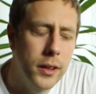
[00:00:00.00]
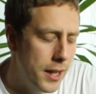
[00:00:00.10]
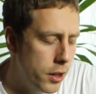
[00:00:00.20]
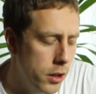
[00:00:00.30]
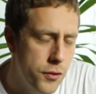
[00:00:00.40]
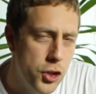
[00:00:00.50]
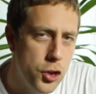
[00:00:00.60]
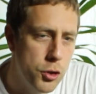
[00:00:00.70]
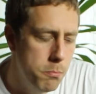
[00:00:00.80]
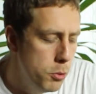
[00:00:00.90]
that kind of
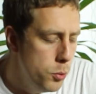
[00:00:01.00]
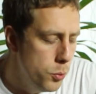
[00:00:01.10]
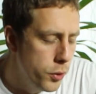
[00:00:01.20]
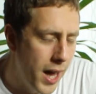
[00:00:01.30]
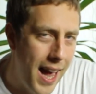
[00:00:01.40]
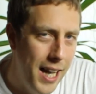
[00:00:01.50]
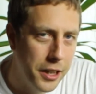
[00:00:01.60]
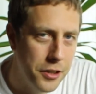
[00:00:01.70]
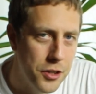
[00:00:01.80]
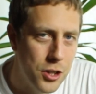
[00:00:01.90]
smooth
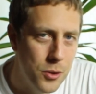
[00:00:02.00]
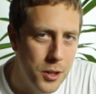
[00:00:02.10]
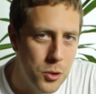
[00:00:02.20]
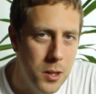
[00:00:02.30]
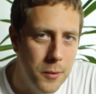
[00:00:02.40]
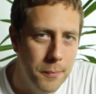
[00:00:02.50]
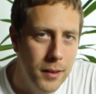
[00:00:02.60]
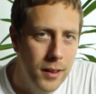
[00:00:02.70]
elegance to it as well.